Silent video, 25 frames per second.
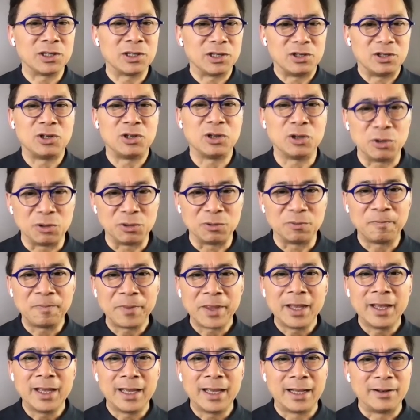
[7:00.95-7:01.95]
to do.
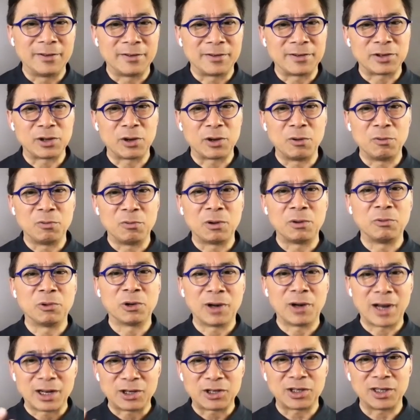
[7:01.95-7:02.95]
And mm. so when we're
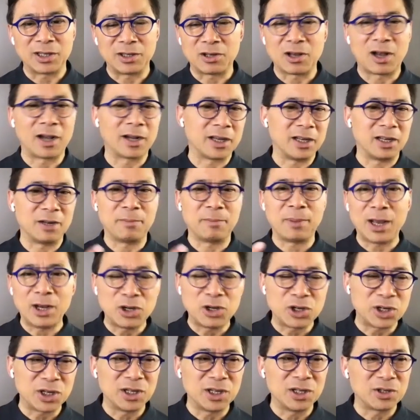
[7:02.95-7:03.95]
actually talking to
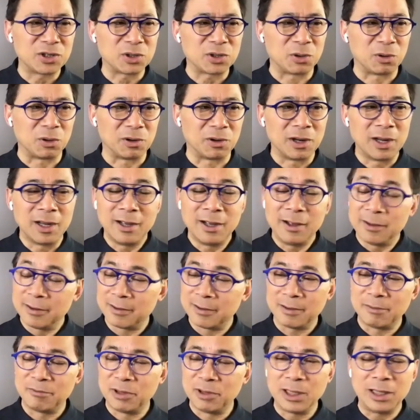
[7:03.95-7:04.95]
patients or
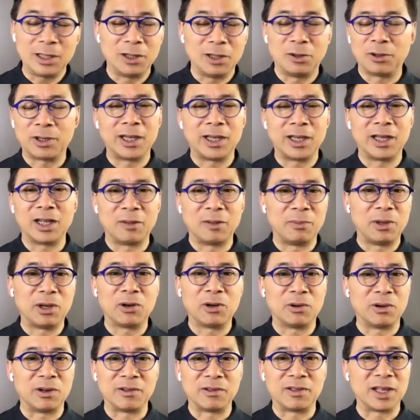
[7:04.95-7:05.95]
really looking in the
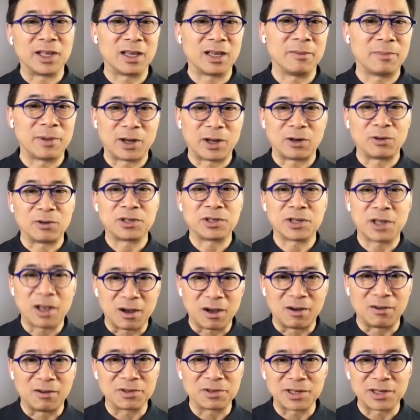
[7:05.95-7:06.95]
mirror and thinking about
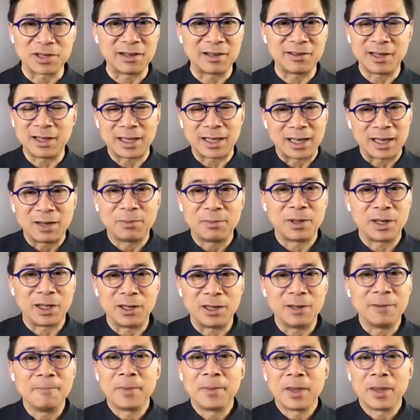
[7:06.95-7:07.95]
ourselves. And I think
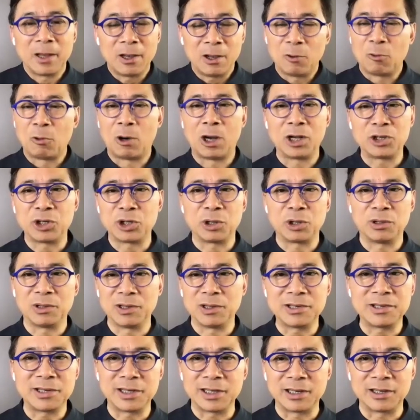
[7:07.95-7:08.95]
anybody watching or
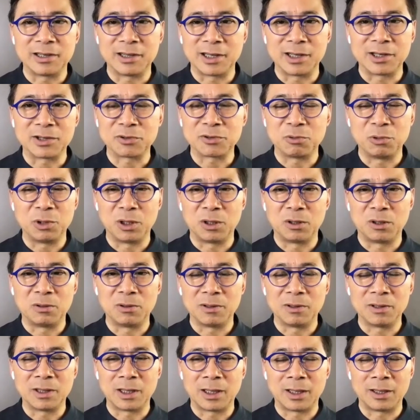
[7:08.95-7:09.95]
listening to this will
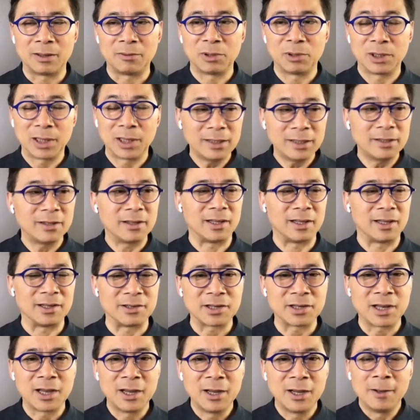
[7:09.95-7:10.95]
uh, relate to
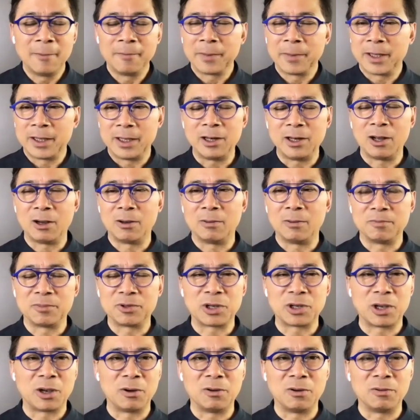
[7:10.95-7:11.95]
this. You know,
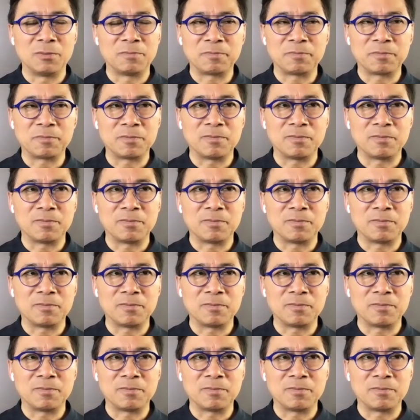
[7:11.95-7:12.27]
so